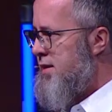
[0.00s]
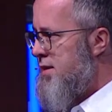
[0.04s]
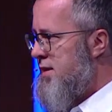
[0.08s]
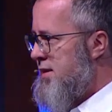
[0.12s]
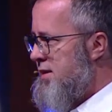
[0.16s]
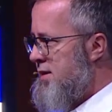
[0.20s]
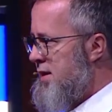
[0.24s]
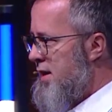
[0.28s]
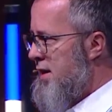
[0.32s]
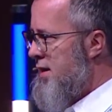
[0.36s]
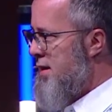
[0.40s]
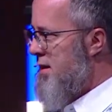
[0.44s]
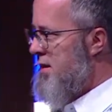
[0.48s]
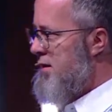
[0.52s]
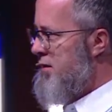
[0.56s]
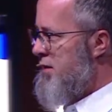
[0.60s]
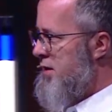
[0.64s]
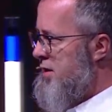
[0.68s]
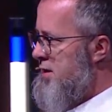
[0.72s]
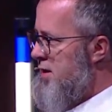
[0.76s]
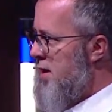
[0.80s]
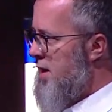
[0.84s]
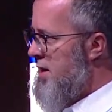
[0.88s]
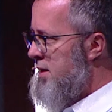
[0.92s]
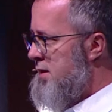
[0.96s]
to say that if
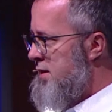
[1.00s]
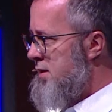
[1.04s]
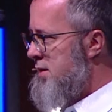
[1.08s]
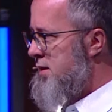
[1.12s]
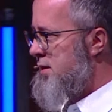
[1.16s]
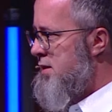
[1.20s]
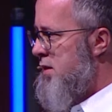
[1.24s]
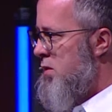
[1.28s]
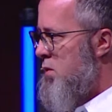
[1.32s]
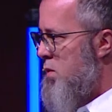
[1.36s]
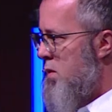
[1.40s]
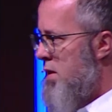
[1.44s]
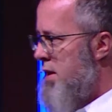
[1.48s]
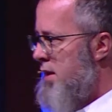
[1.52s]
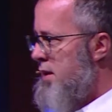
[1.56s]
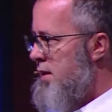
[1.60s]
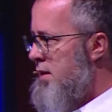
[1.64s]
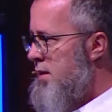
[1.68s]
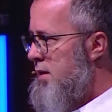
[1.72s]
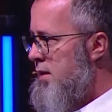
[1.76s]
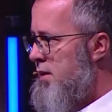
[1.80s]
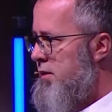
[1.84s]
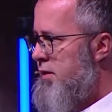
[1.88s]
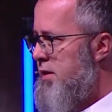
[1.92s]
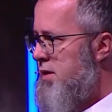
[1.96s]
it's heads, it's a
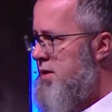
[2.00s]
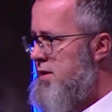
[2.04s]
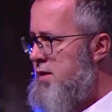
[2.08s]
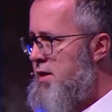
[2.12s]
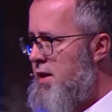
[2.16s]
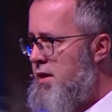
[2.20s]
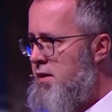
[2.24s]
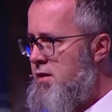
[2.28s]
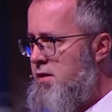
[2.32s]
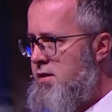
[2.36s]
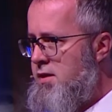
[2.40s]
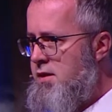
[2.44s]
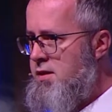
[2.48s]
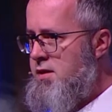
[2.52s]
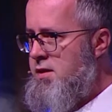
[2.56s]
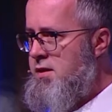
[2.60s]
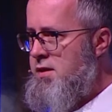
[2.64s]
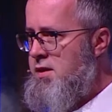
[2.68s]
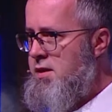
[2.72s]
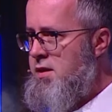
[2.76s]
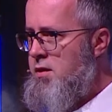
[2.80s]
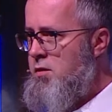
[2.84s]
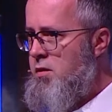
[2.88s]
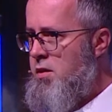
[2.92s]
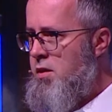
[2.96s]
one, if it's tails, it's a
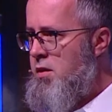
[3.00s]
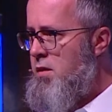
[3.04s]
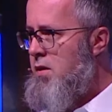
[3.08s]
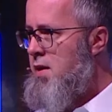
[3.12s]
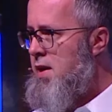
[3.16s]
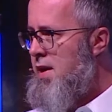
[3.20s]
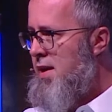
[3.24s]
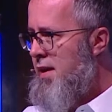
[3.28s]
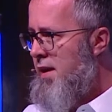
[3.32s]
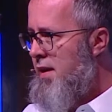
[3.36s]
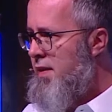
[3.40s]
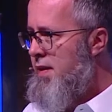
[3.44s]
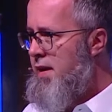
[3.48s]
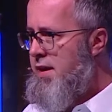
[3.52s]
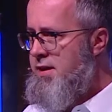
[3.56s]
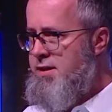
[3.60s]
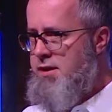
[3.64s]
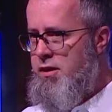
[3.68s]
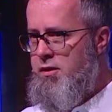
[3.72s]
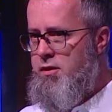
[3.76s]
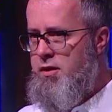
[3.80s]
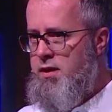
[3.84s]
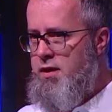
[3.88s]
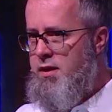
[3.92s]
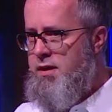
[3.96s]
zero. And that's how
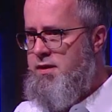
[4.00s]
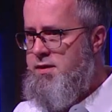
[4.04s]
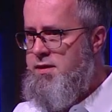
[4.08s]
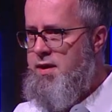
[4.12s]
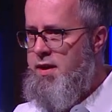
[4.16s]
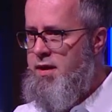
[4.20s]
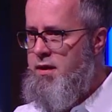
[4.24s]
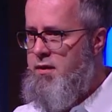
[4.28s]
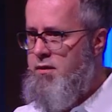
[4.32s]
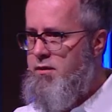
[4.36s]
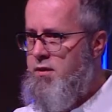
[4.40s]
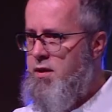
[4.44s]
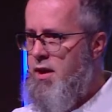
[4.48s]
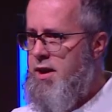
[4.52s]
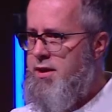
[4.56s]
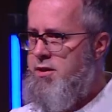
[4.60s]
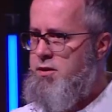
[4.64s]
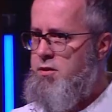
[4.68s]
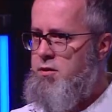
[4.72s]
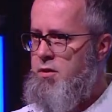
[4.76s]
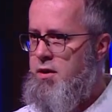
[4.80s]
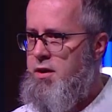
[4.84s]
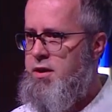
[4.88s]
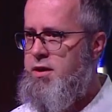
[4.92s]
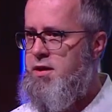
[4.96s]
you can think of
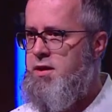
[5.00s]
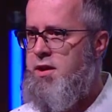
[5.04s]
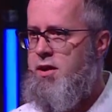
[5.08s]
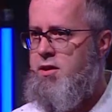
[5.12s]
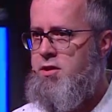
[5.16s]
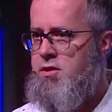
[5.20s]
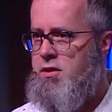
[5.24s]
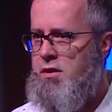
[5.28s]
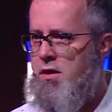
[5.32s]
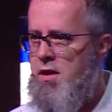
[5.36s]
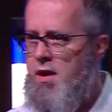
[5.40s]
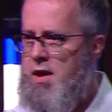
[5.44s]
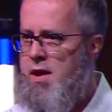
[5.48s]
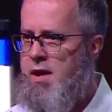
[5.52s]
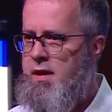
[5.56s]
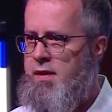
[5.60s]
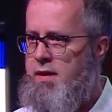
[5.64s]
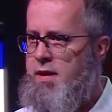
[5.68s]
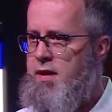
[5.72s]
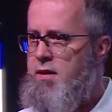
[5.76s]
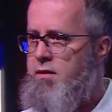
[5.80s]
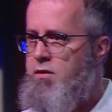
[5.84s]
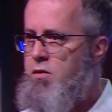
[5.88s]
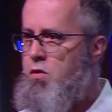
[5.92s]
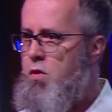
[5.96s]
classical architecture.
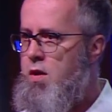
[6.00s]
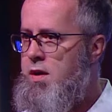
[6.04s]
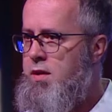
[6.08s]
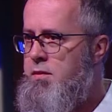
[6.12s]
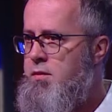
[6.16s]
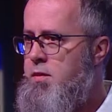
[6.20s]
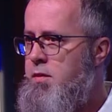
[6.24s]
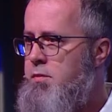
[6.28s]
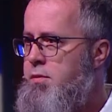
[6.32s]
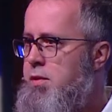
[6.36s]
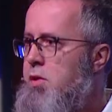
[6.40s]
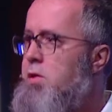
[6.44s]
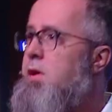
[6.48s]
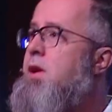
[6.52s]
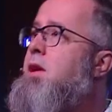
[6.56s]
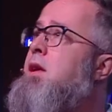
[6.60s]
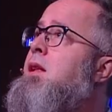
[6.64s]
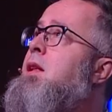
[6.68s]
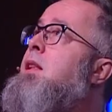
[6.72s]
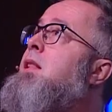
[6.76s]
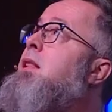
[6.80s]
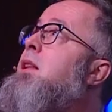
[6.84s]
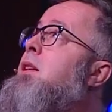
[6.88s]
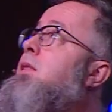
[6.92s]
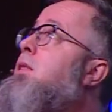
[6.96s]
Think of quantum computing,
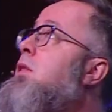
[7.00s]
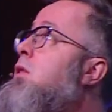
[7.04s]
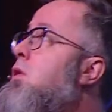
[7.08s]
like the